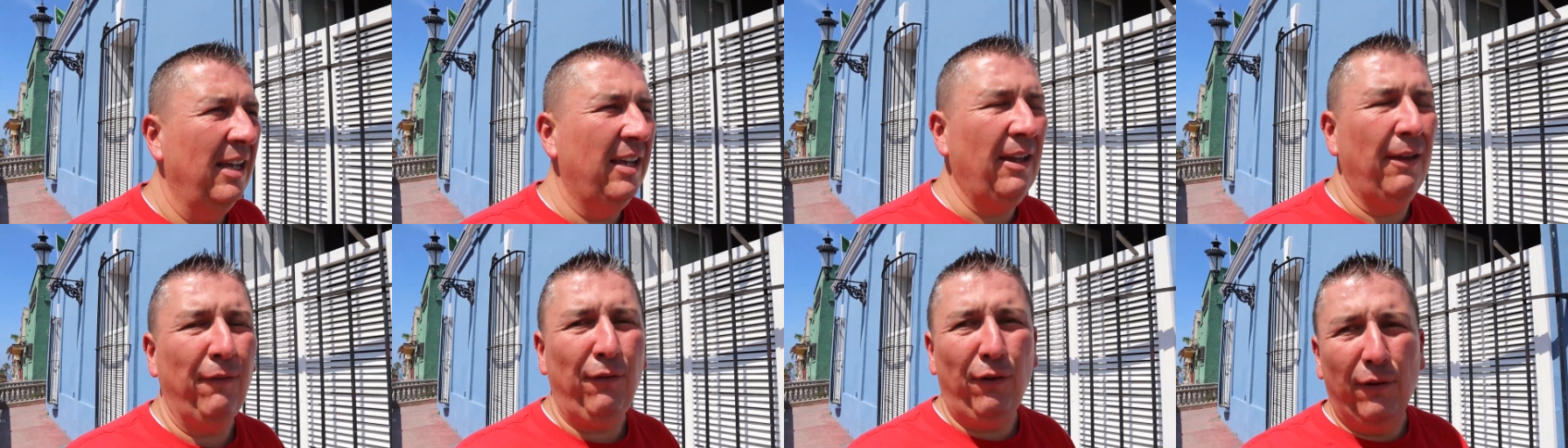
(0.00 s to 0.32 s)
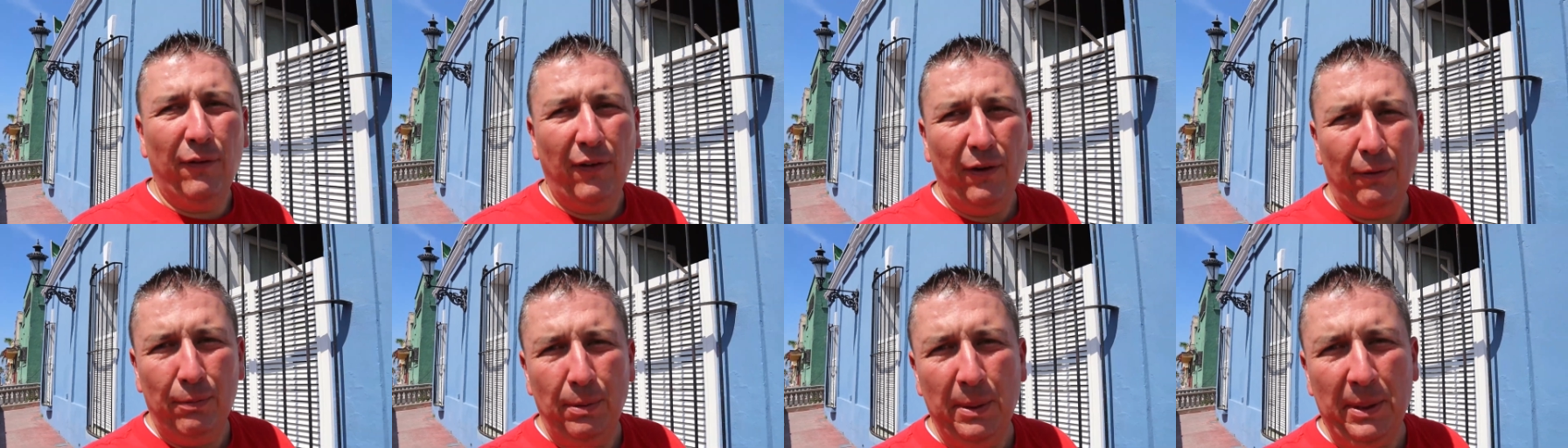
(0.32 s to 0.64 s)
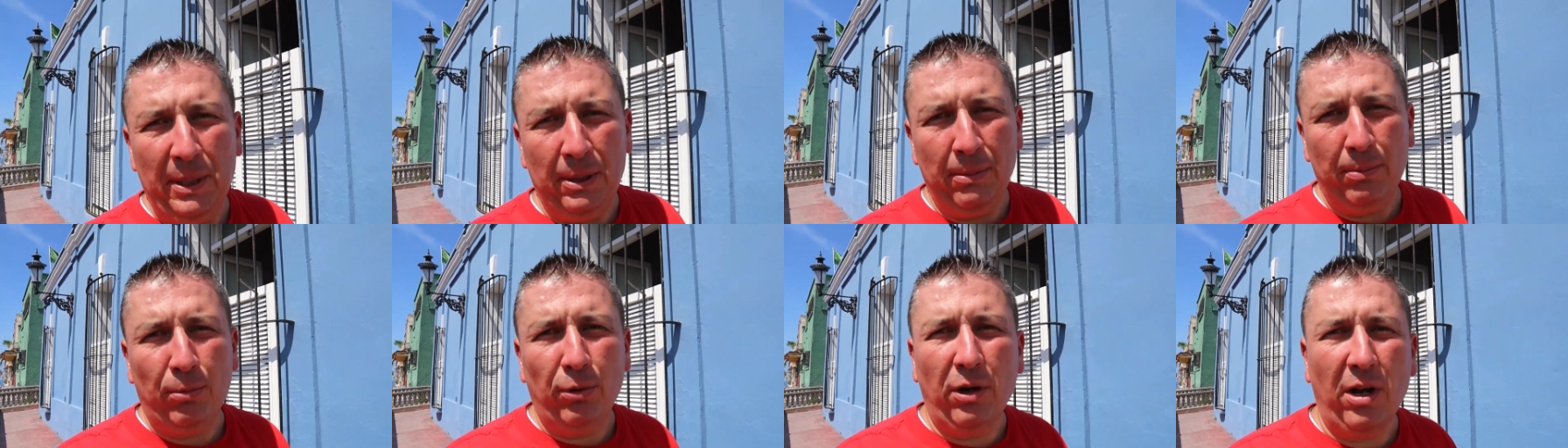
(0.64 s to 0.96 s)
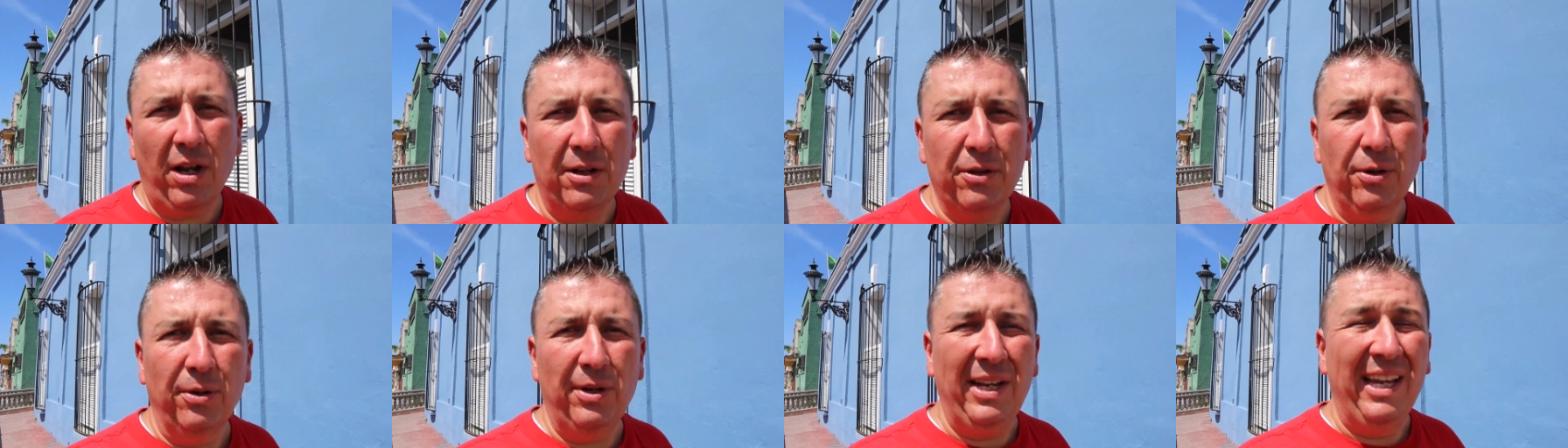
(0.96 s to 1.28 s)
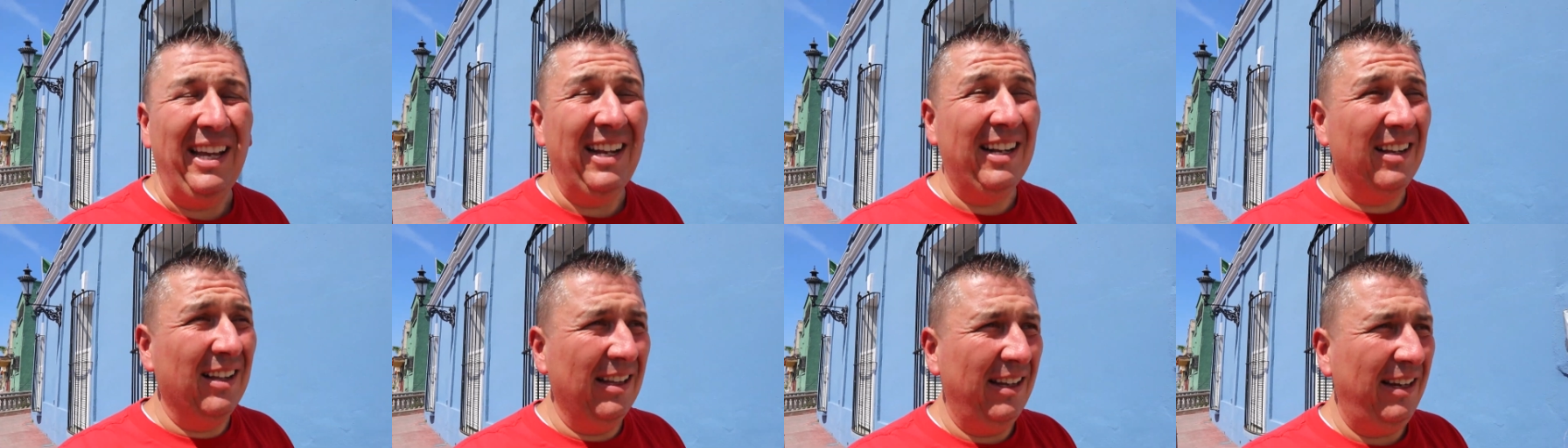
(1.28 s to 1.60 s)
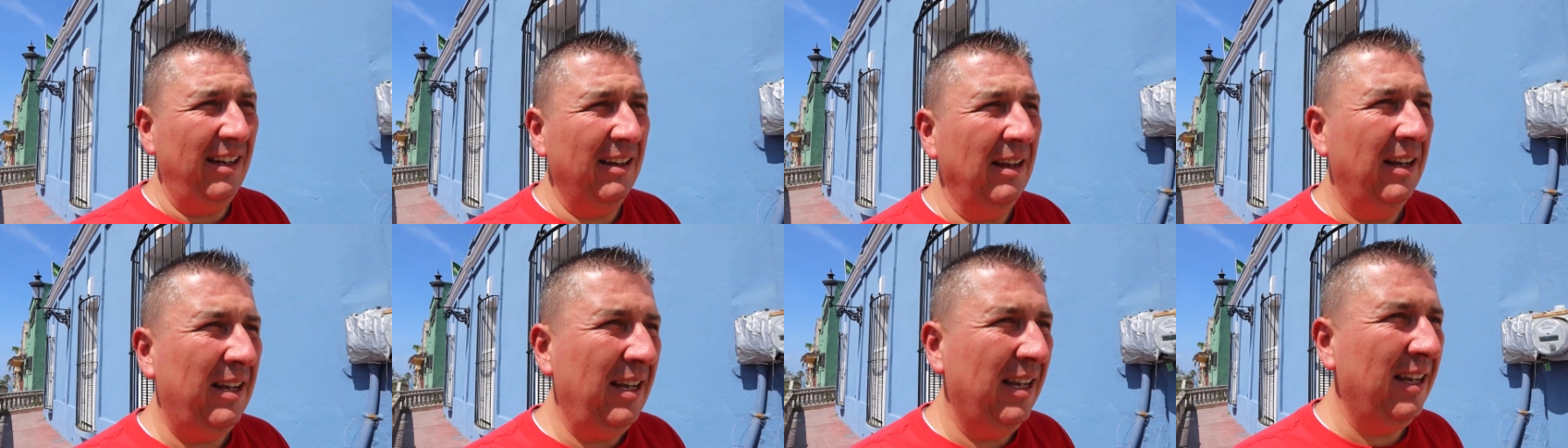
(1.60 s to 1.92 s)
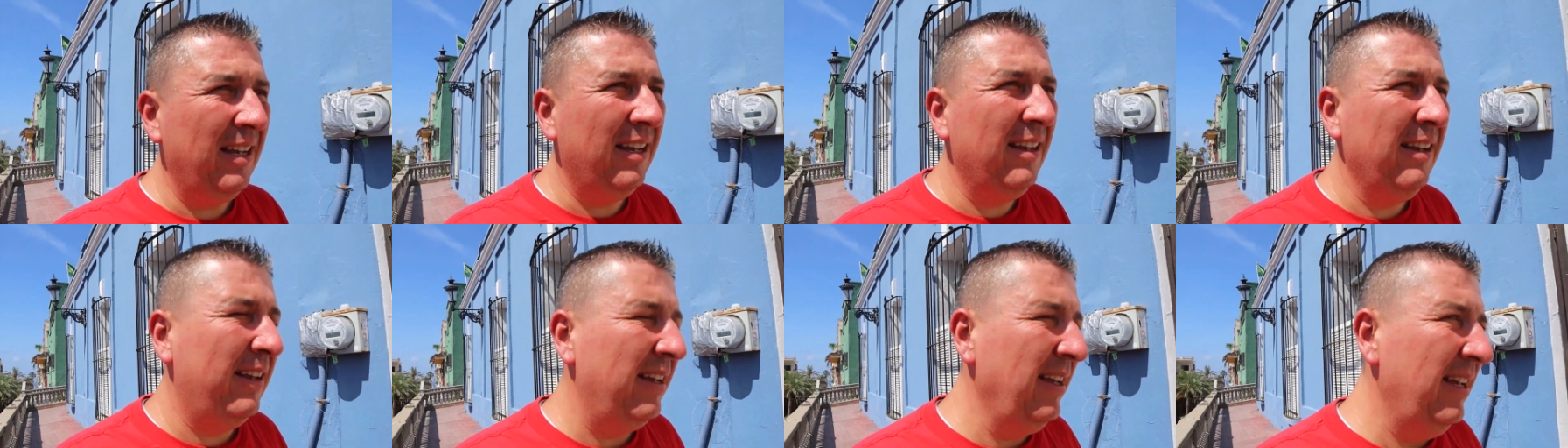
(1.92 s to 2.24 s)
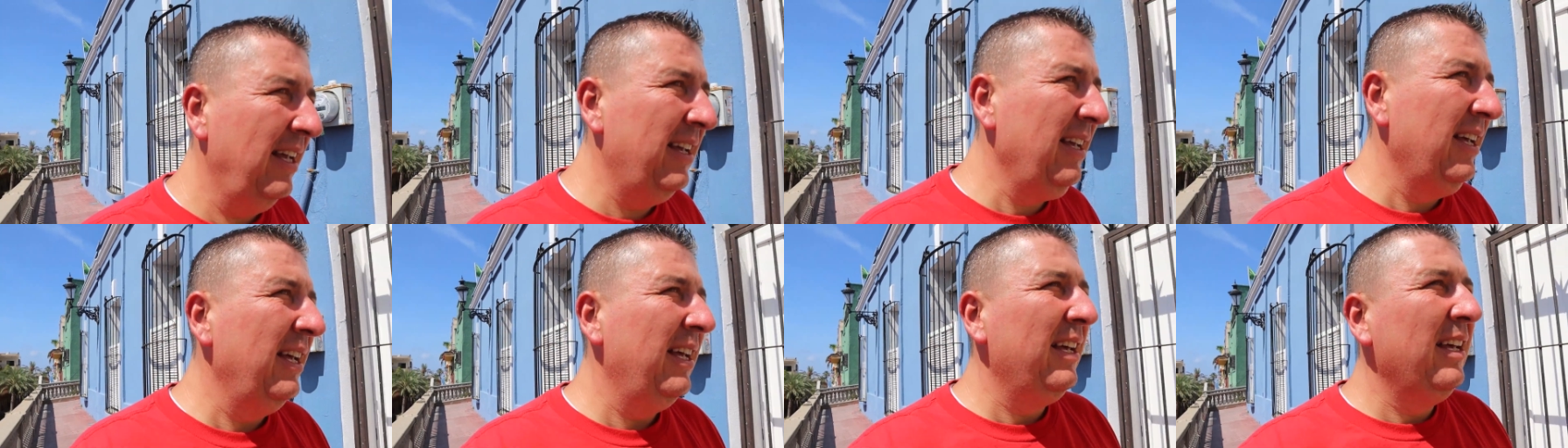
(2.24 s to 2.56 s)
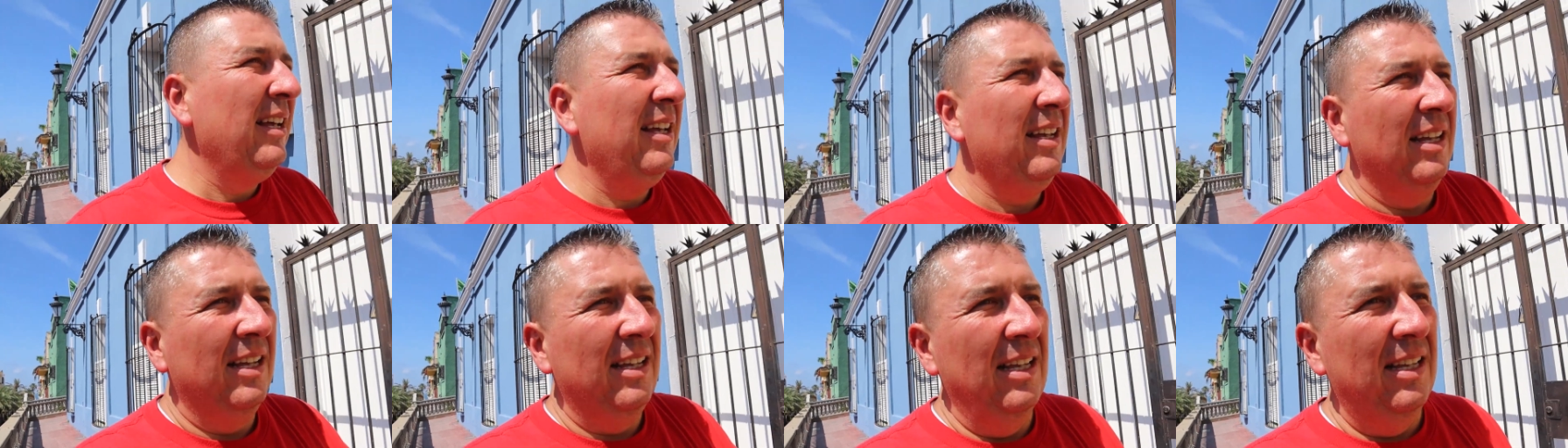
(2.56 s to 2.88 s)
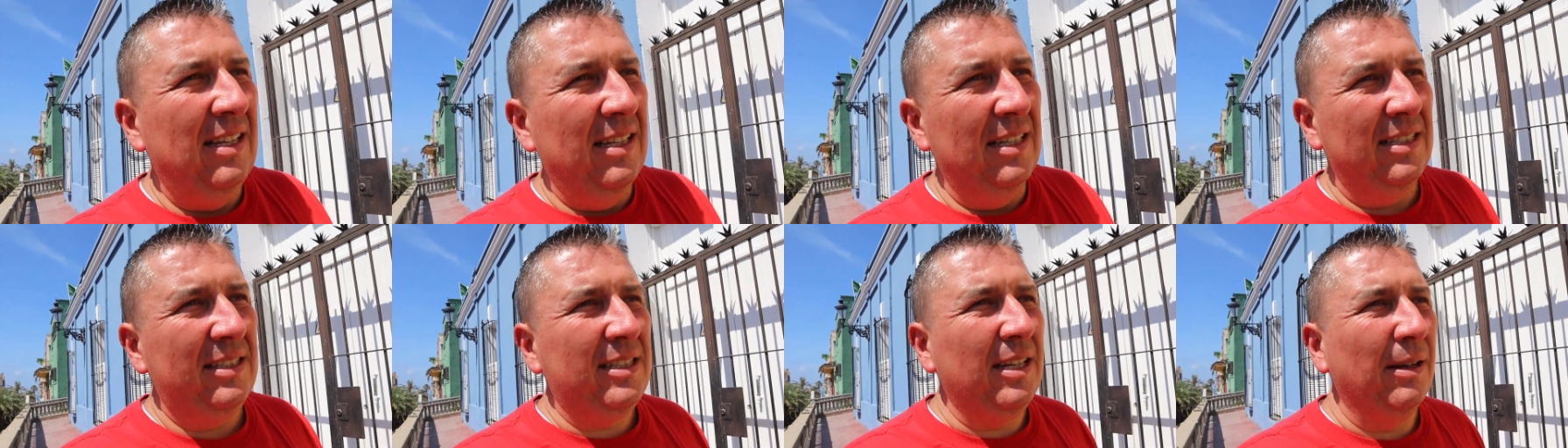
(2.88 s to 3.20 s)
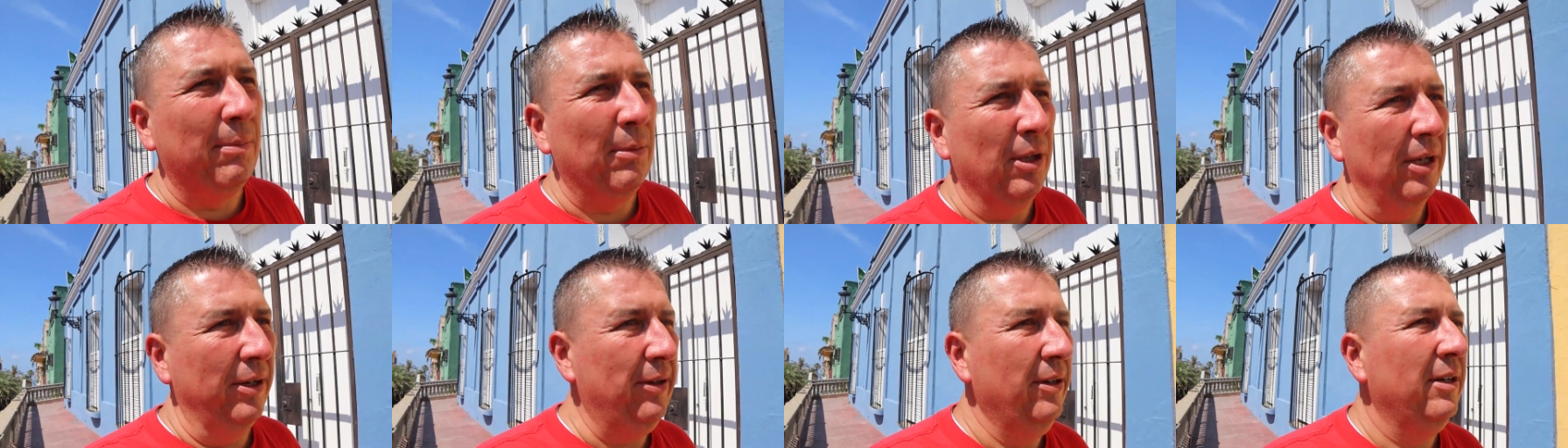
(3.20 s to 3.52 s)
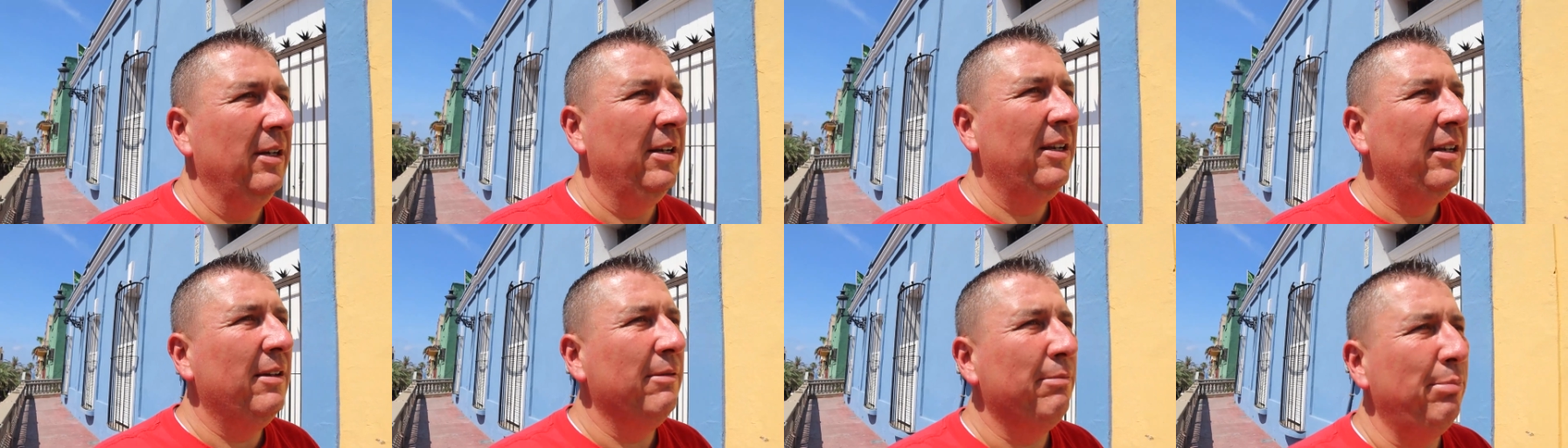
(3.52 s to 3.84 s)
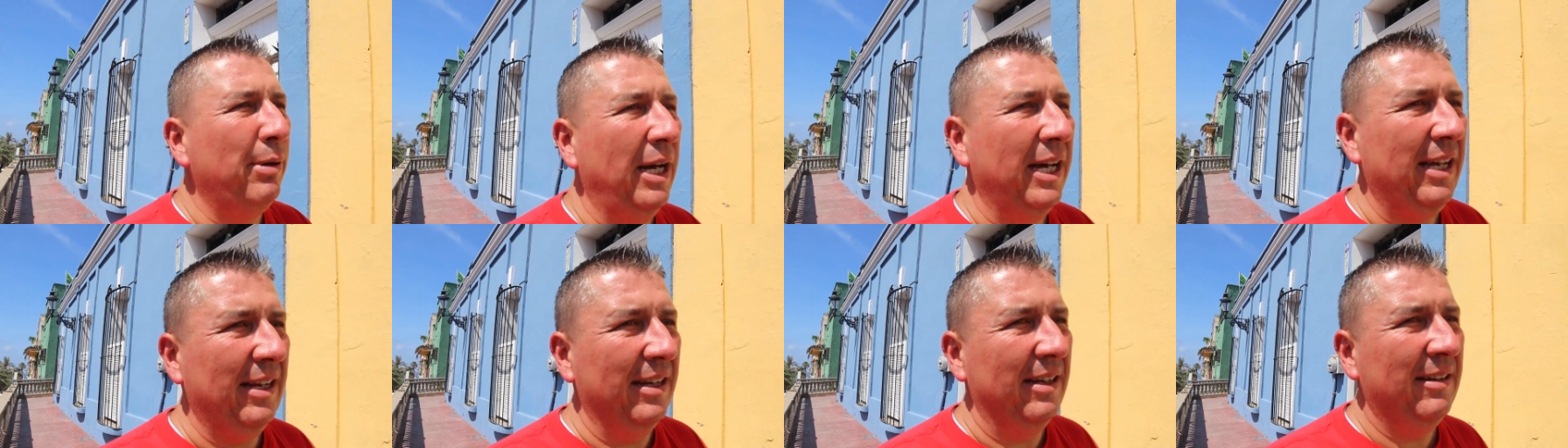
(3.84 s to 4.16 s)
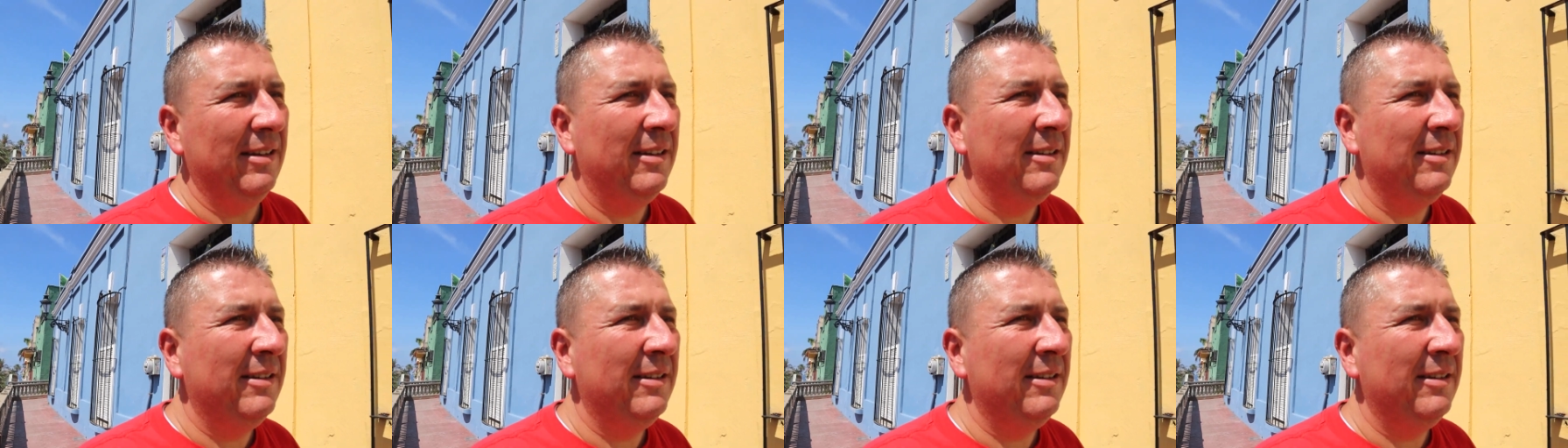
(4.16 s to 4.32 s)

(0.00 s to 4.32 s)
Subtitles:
If you've ever been to Murano in Italy, similar, but